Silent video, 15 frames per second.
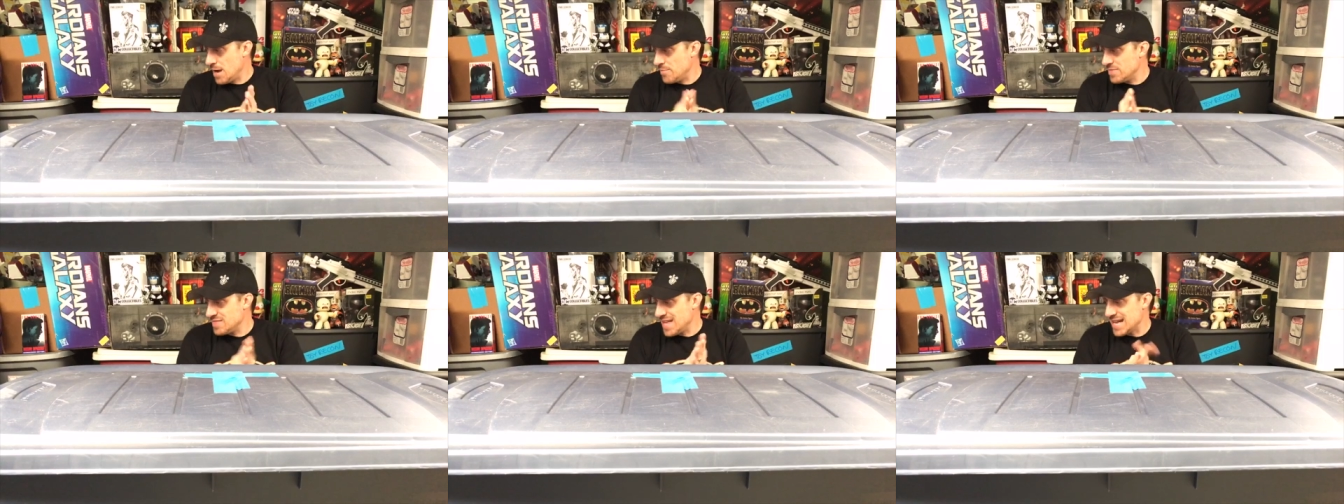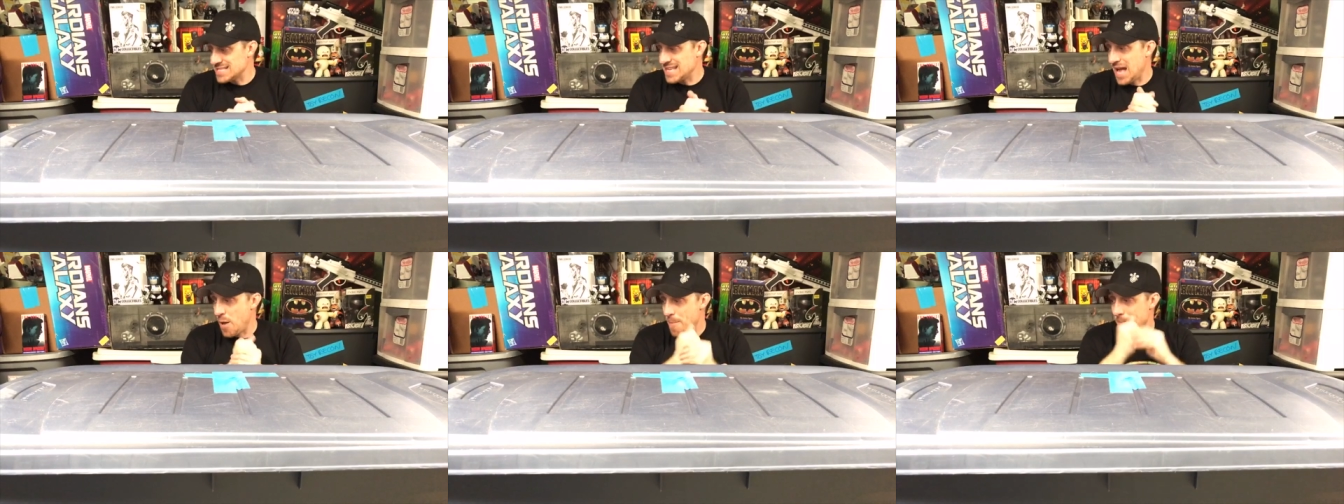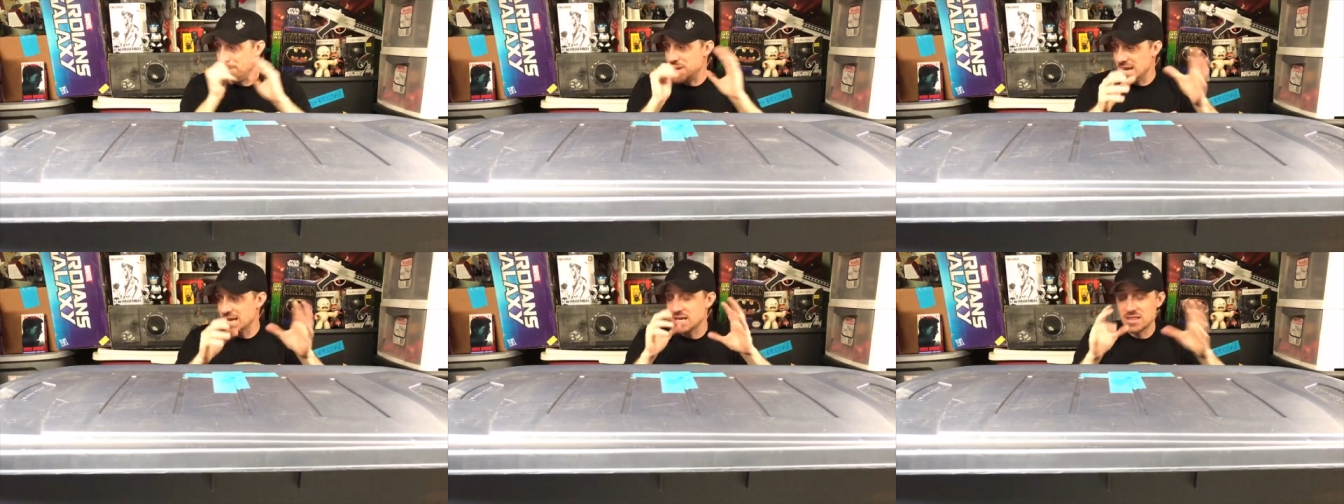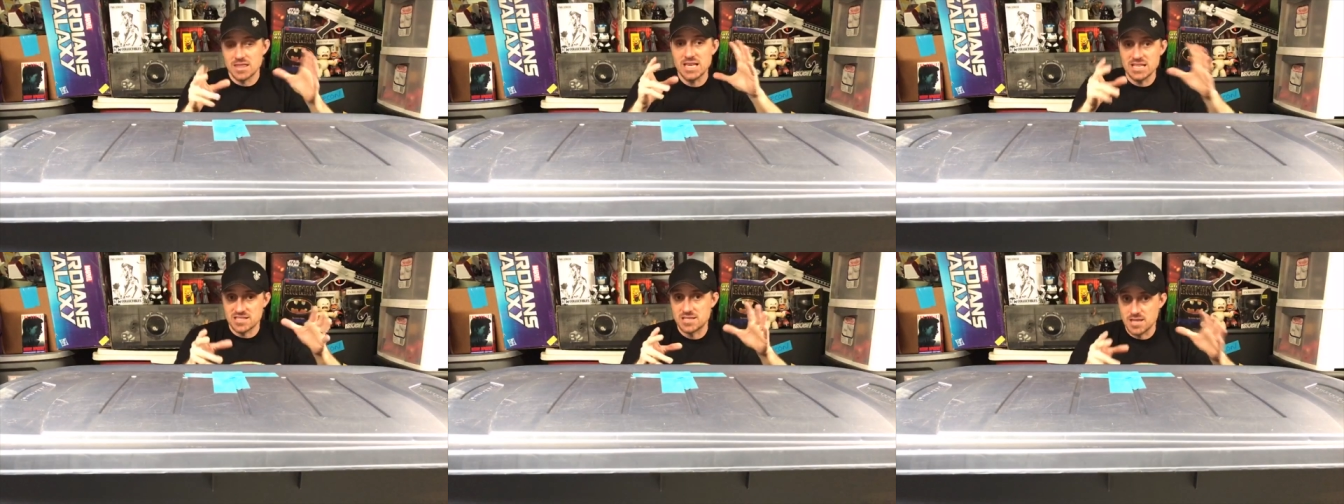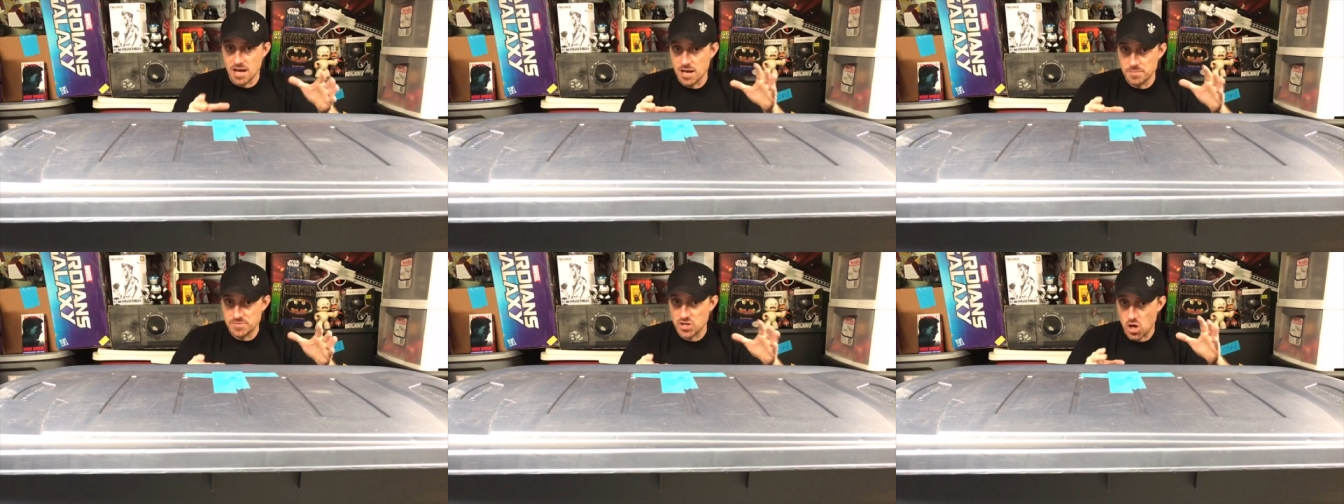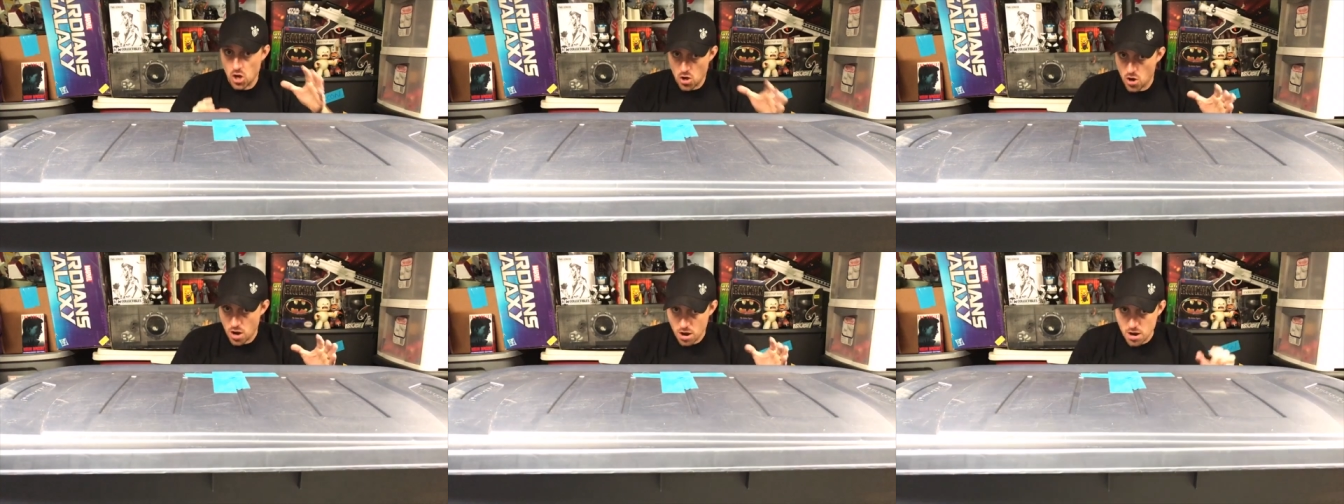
That's how big these tubs are.